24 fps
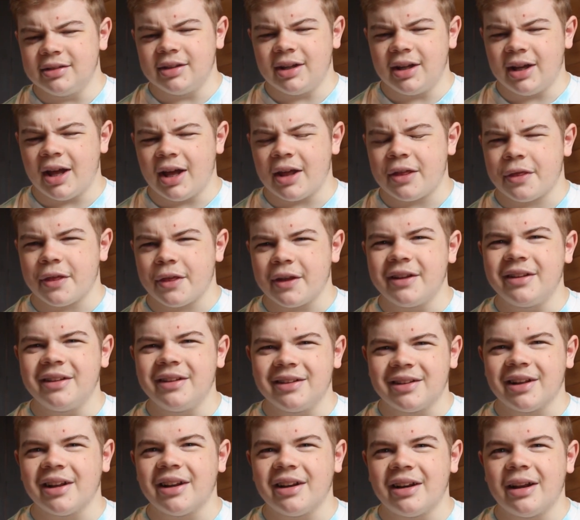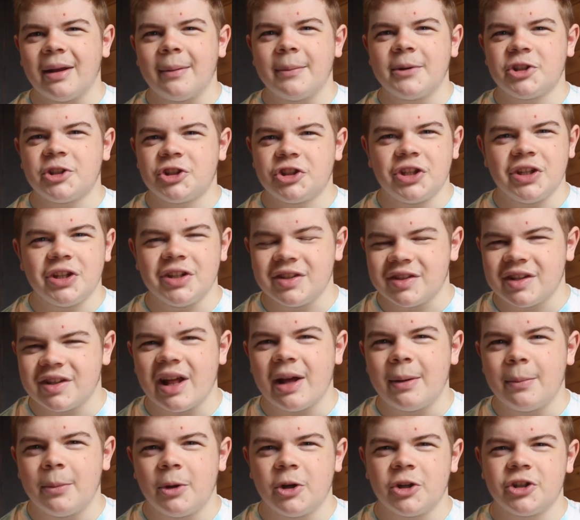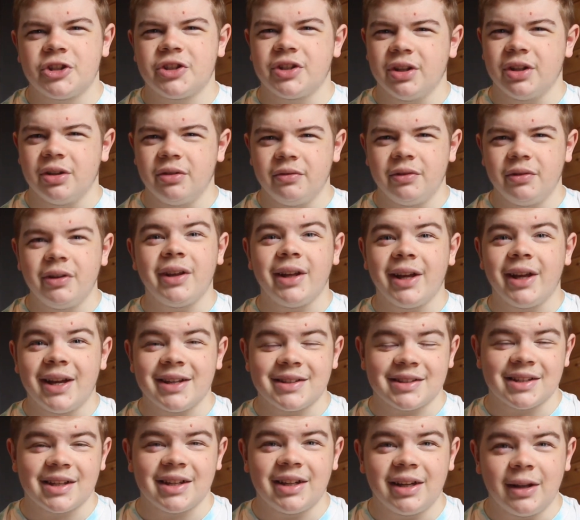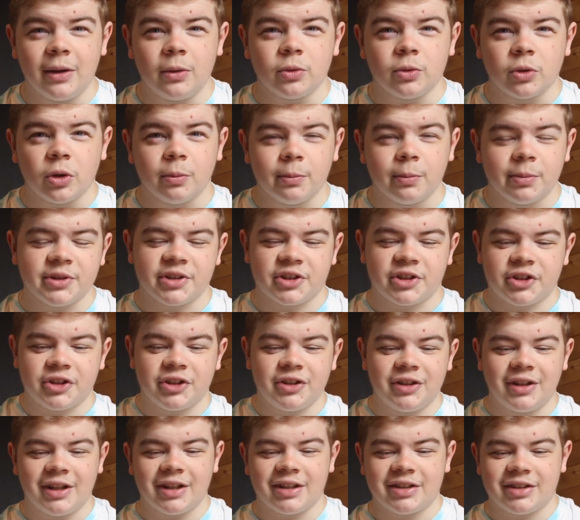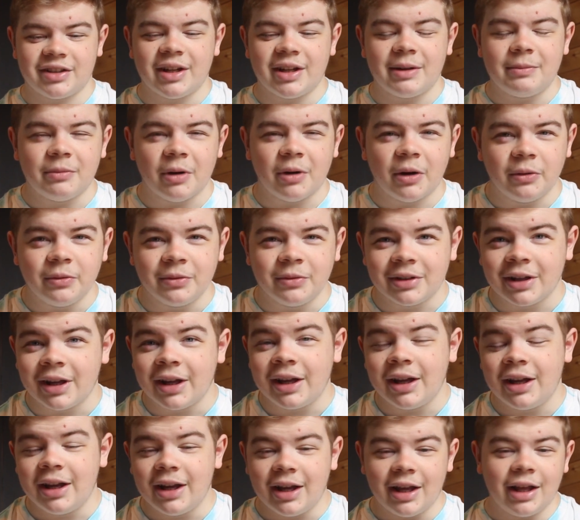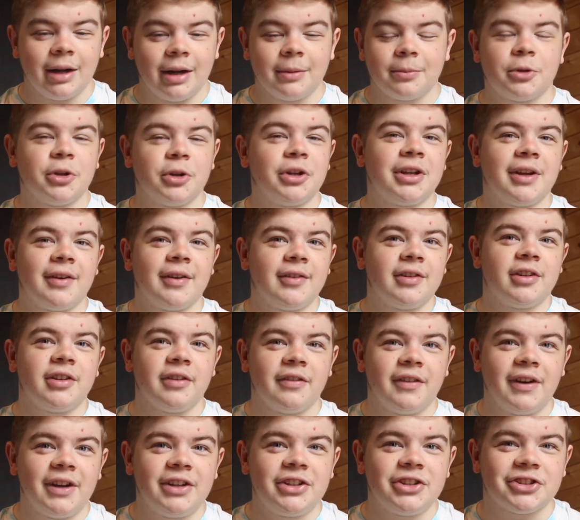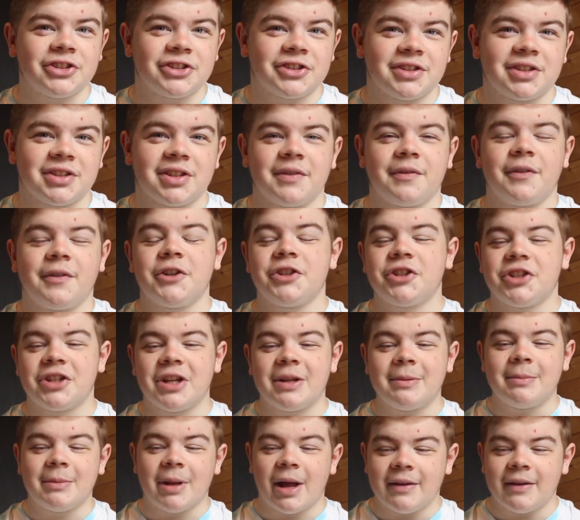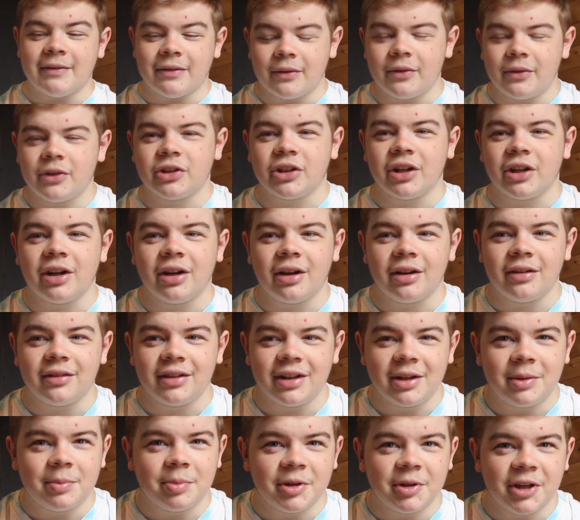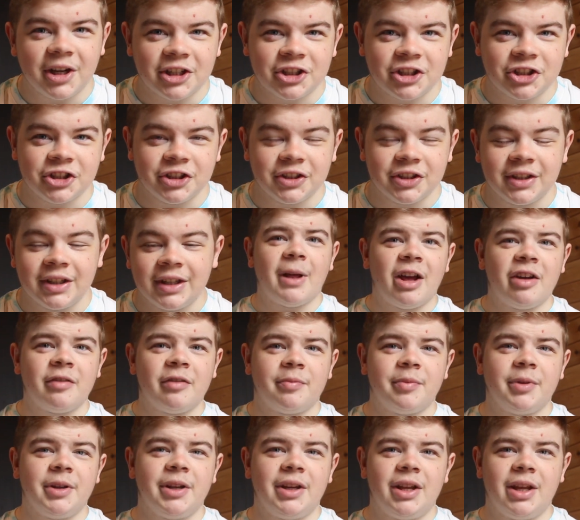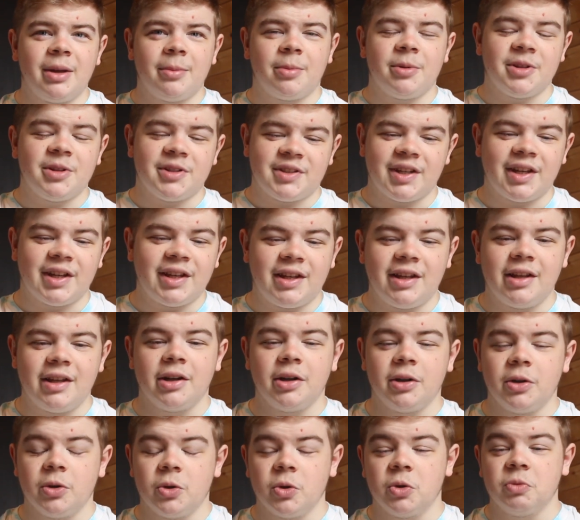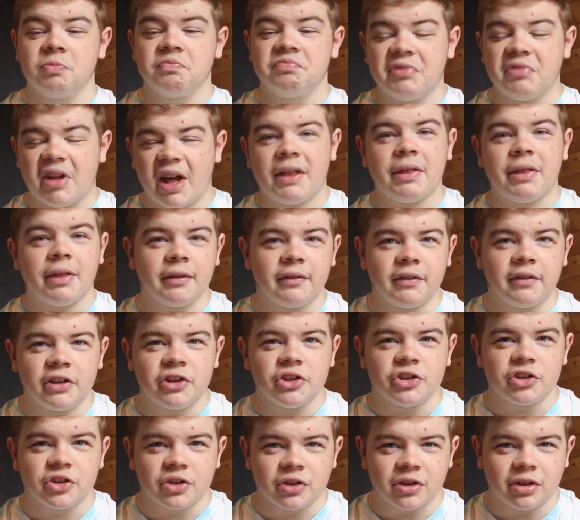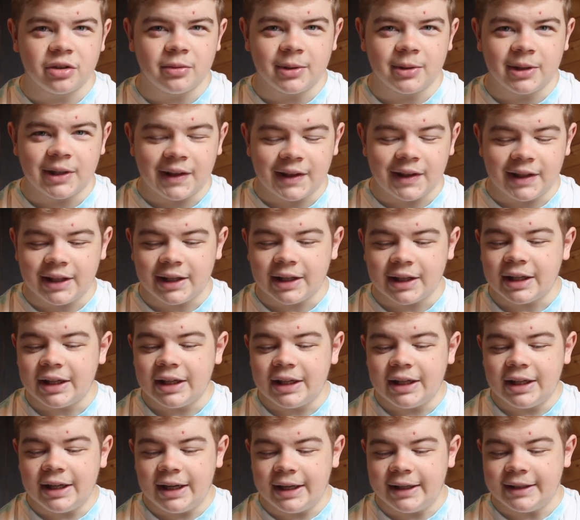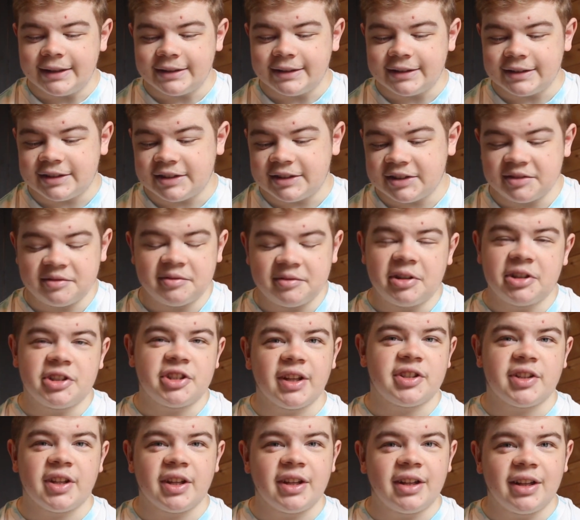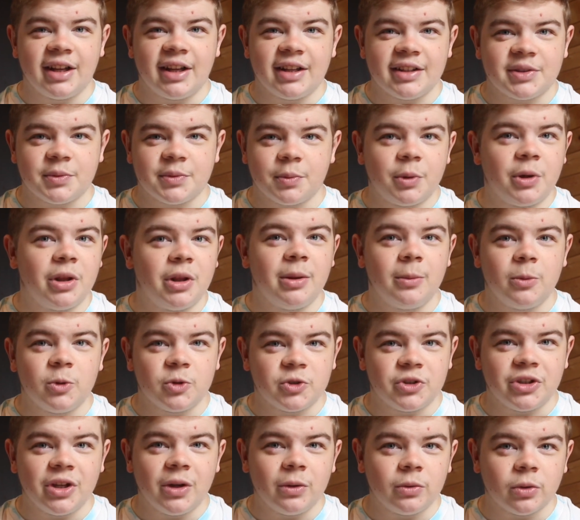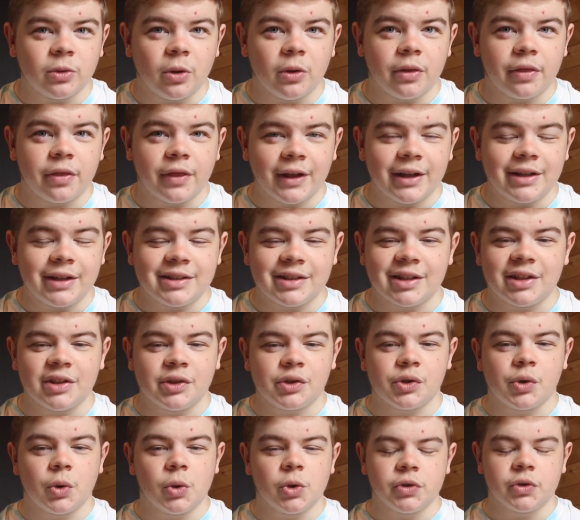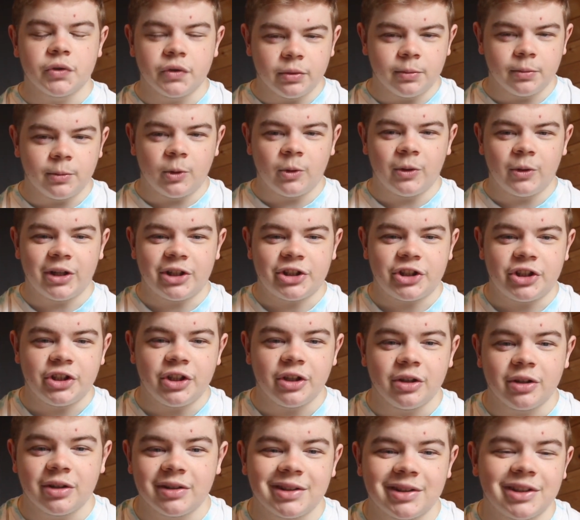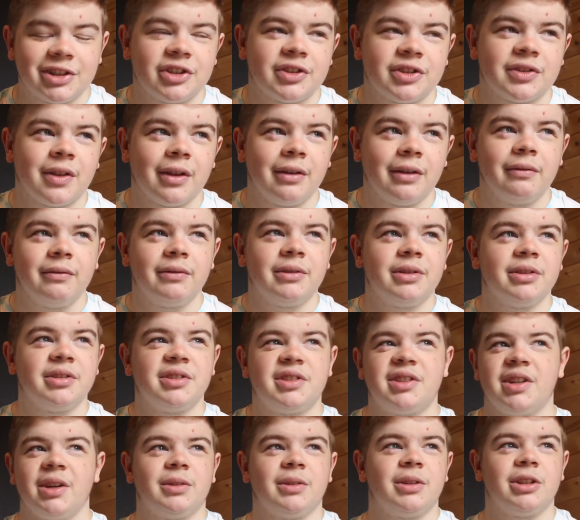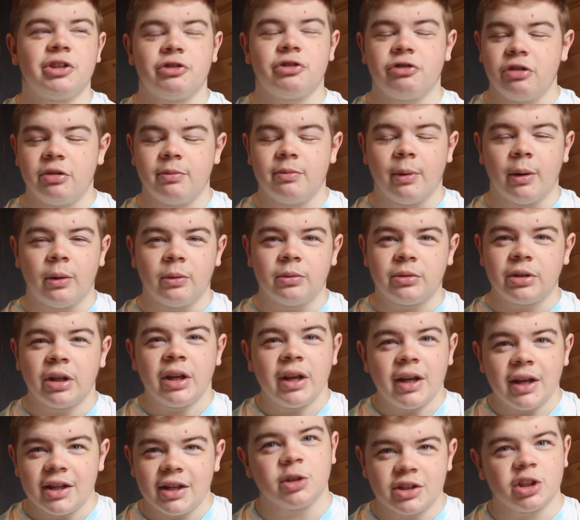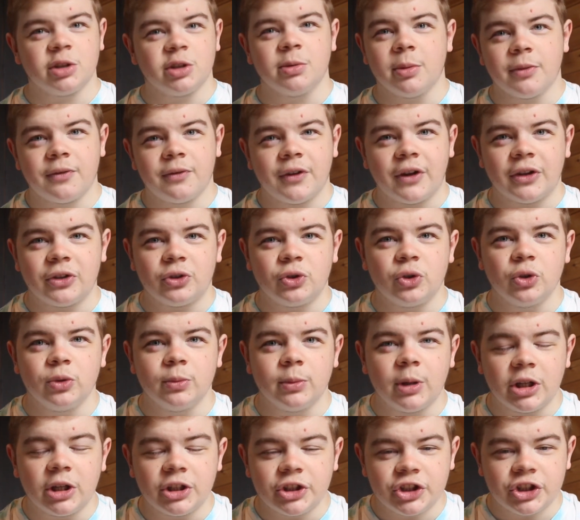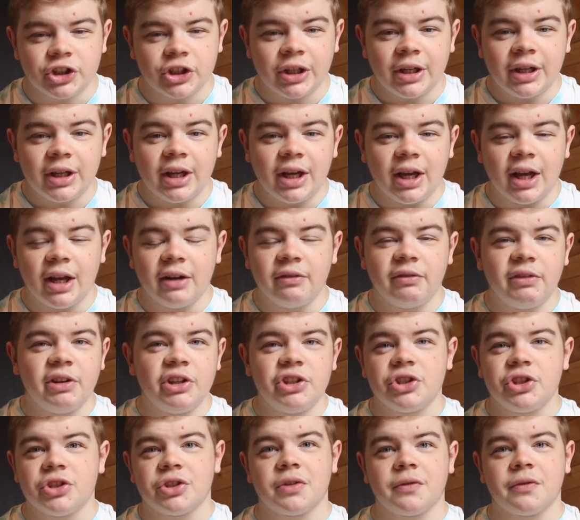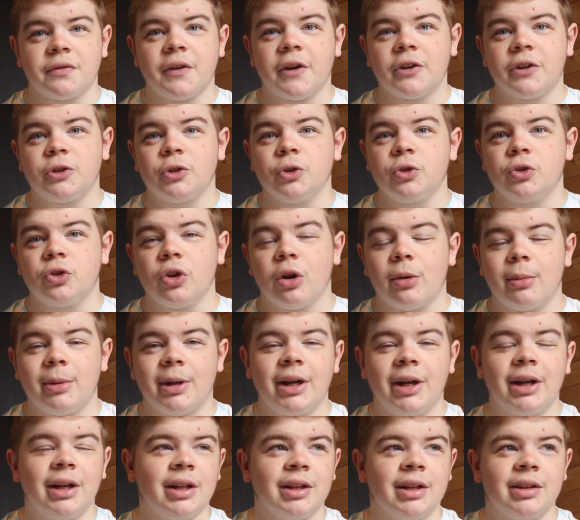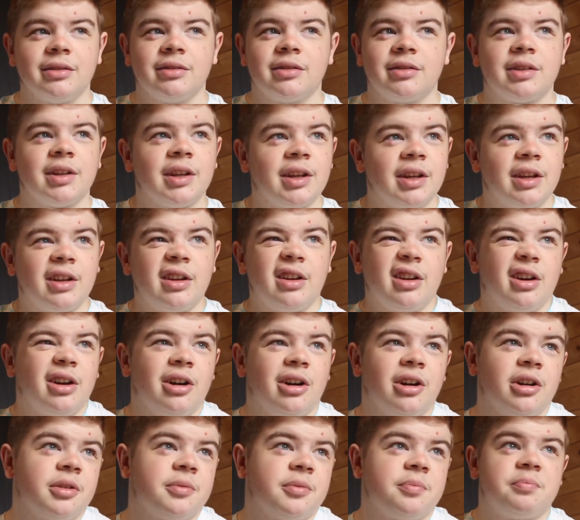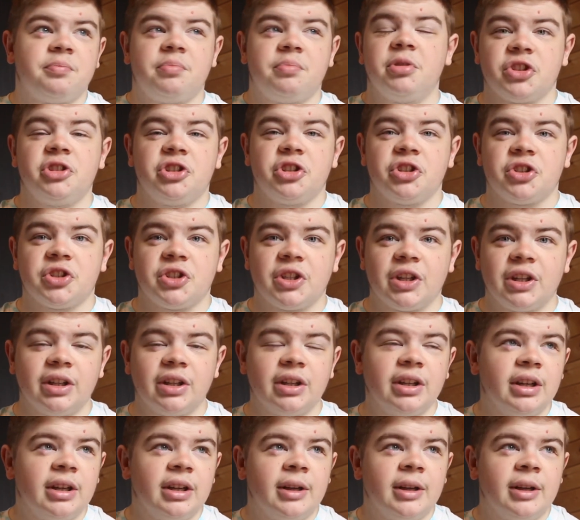I think the dynamics changed that much that it really is a nailed on position this time round. And I'm going to give it to Rangers. It's the first time that I've ever done a league prediction. I've been able to sit here and go, I think Rangers are going to win the league. And I just think that's one of the most nailed on things in Scottish football this year, because I just think Celtic's rebuild is going to be far too much, and Rangers are far too dominant and are producing